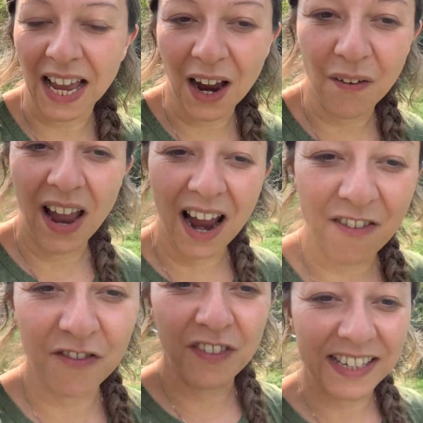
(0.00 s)
out
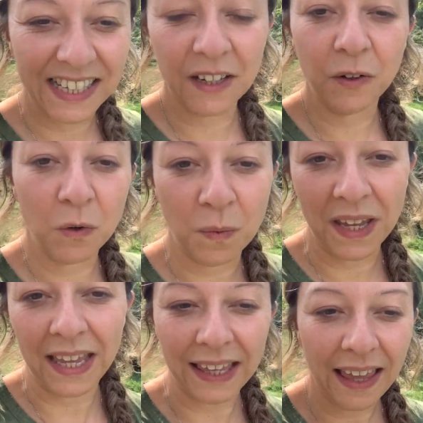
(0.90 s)
every single
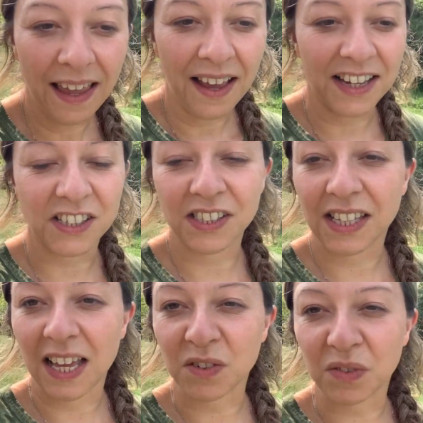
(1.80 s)
week. It just
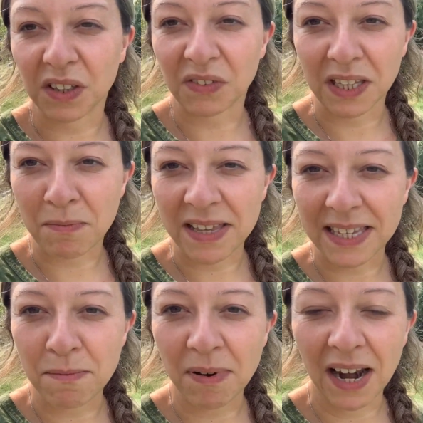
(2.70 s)
gets really, really
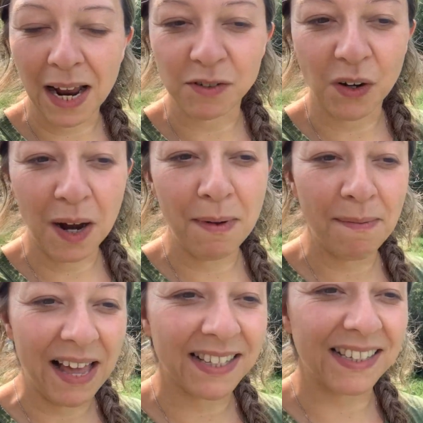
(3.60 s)
busy, but I'm trying my
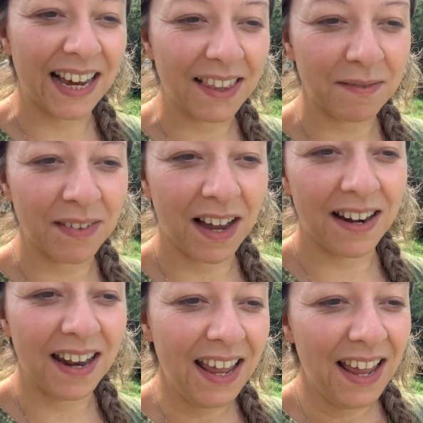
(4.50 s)
best to get them
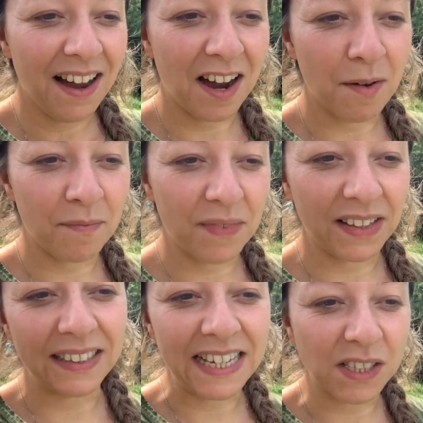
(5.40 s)
done, um,
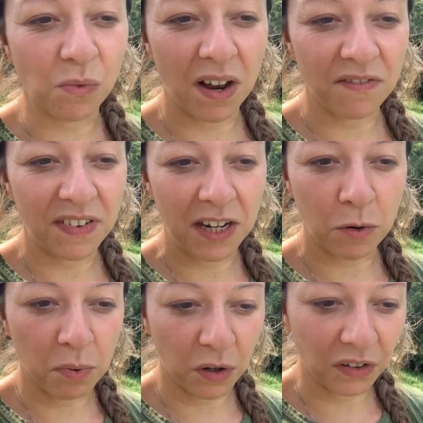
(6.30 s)
at least one
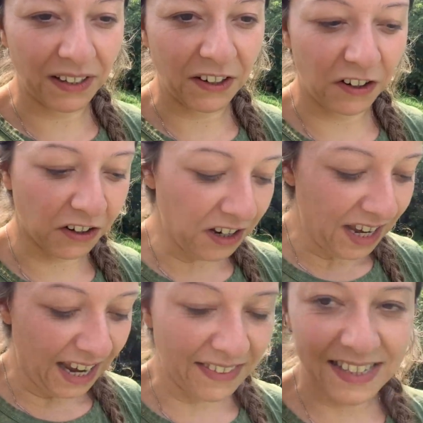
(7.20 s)
video per litter
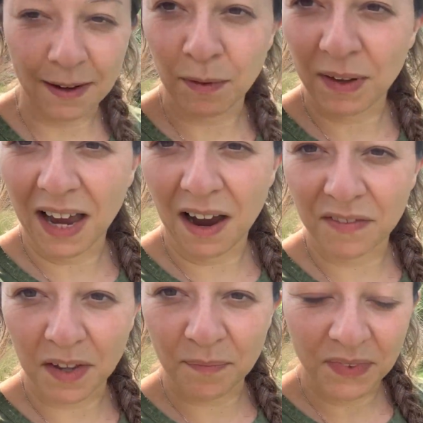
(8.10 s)
in the time that we
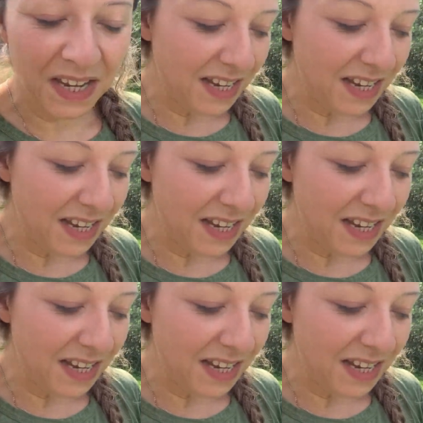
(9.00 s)
have them.